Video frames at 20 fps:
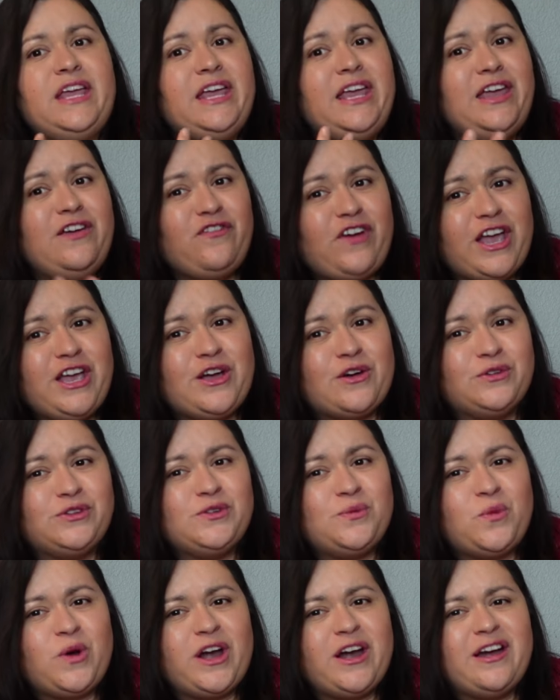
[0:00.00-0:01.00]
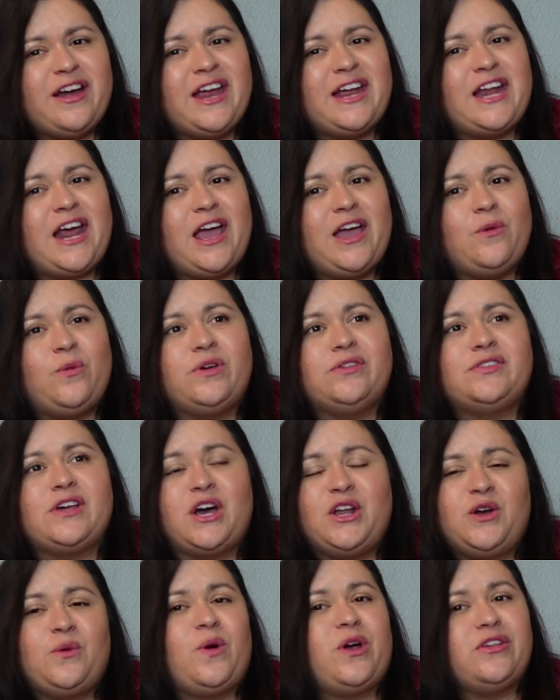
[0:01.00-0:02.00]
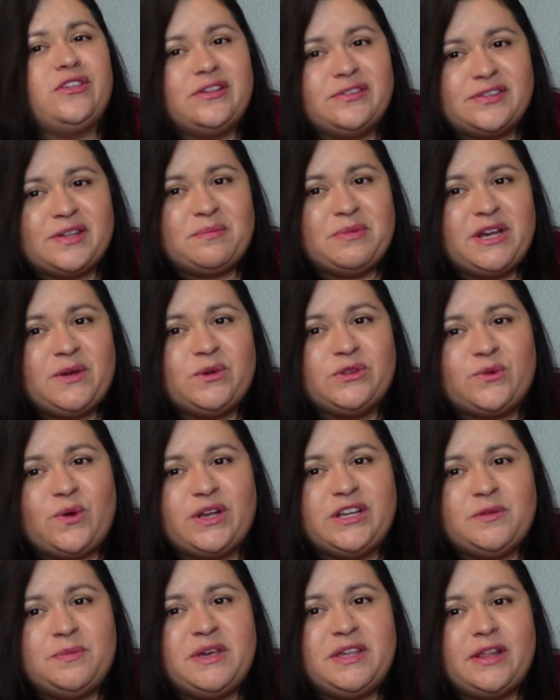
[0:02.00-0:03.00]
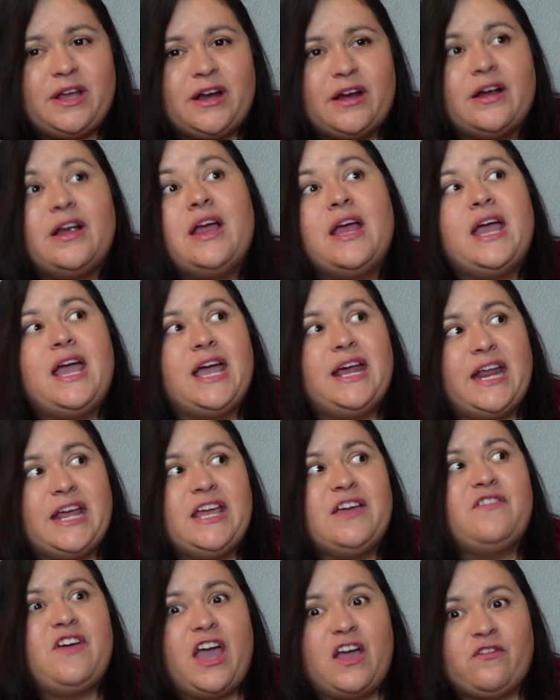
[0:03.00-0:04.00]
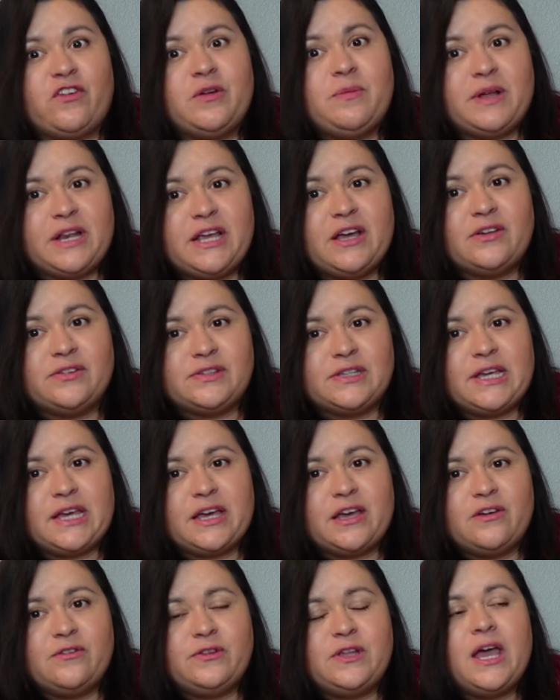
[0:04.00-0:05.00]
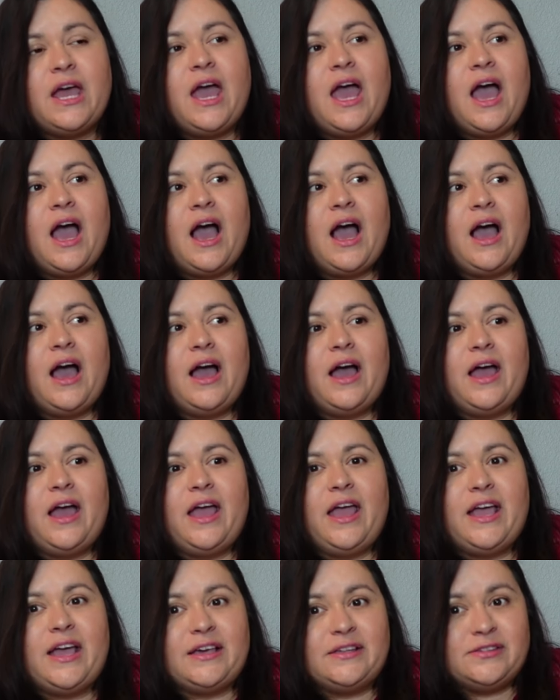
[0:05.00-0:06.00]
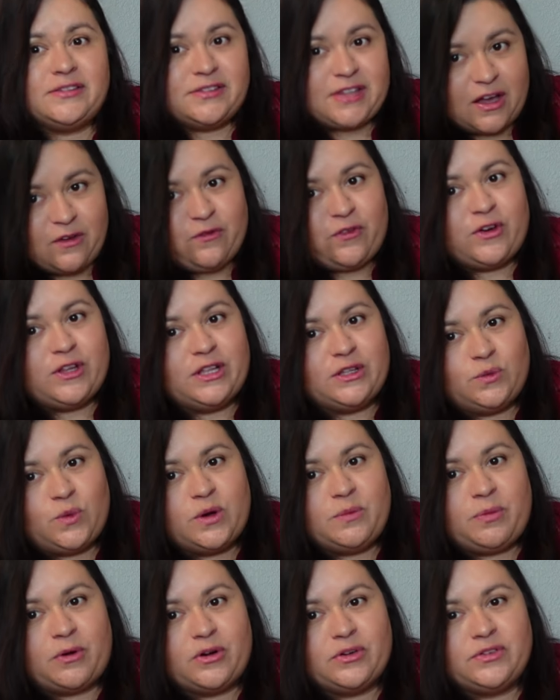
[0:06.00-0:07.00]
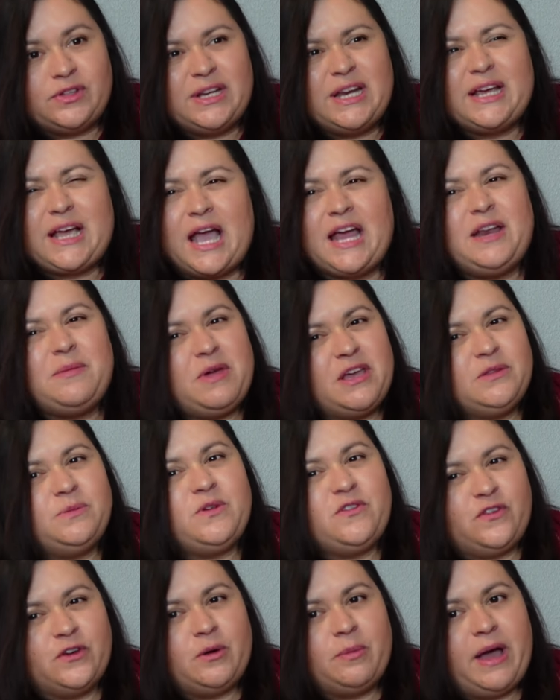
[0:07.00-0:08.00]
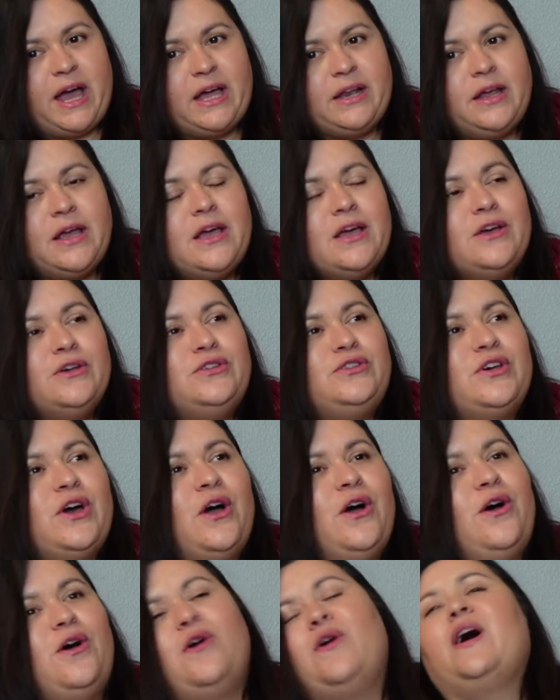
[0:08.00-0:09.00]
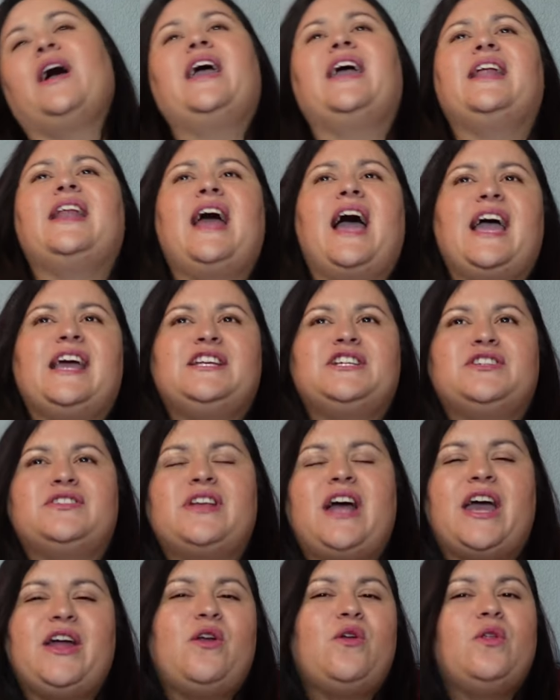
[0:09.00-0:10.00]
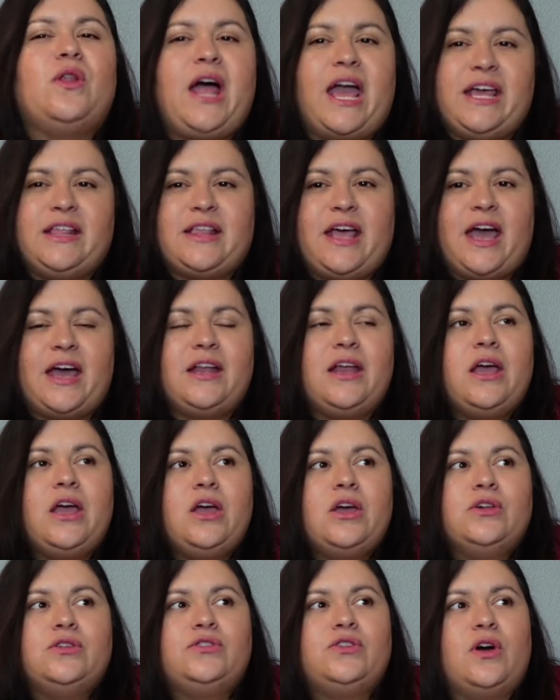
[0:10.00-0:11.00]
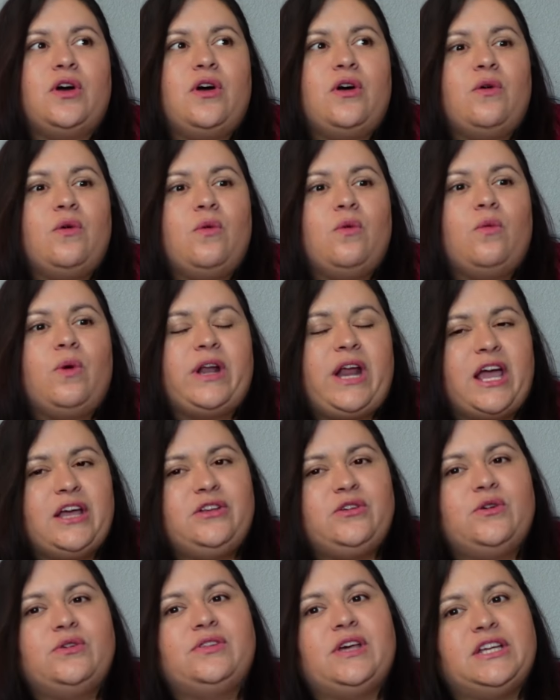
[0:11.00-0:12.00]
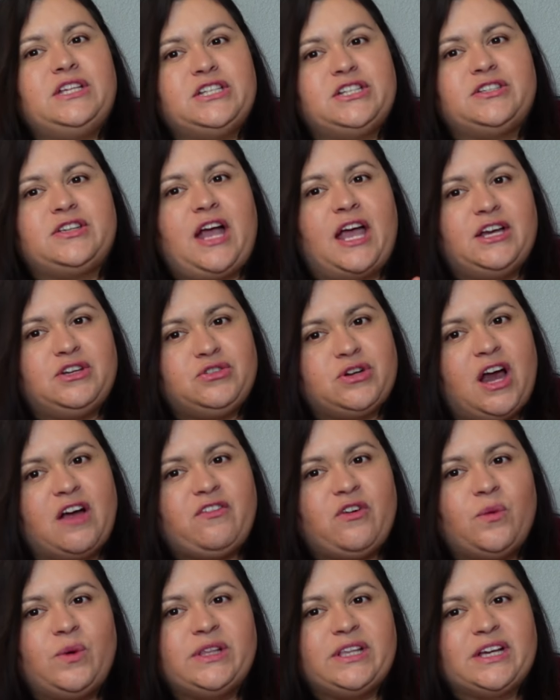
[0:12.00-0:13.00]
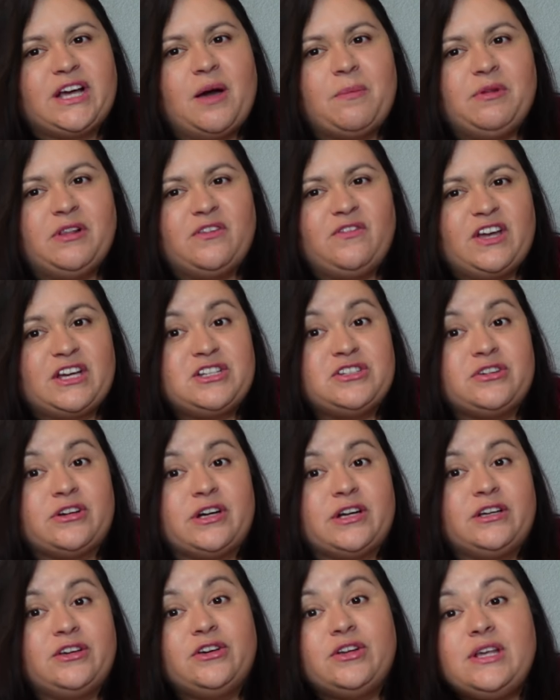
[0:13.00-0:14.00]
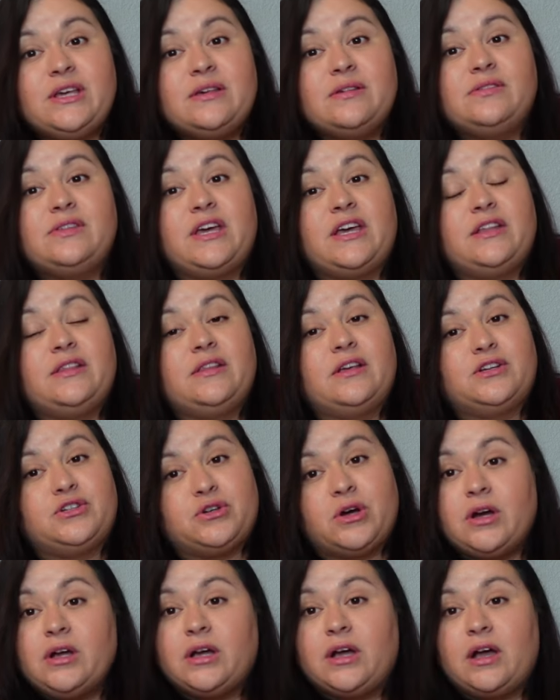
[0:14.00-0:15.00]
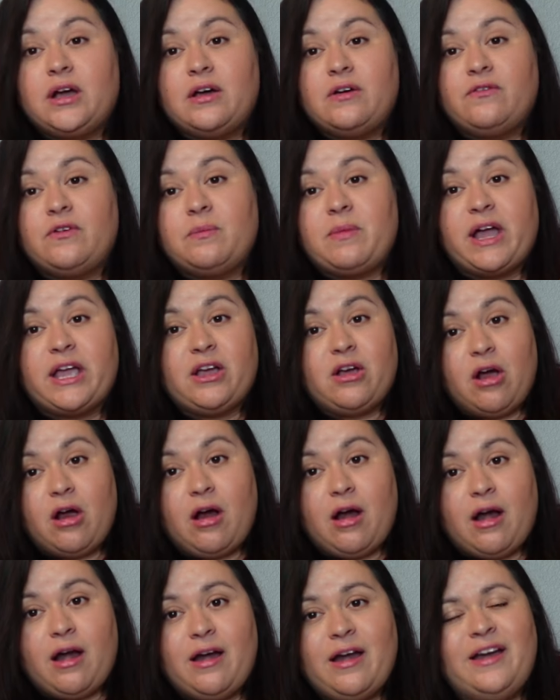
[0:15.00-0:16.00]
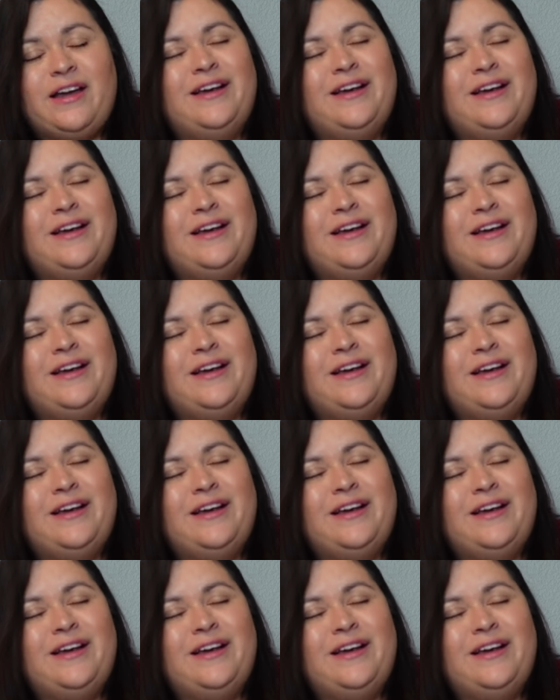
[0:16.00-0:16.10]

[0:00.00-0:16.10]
if I go somewhere and I was unaware that somebody was going to be there and I give everybody else a gift, except for this one person, it kind of makes me feel bad. So, and I just, I don't like that. So what I do is I just, I travel with a couple of extra goodies in the trunk of my car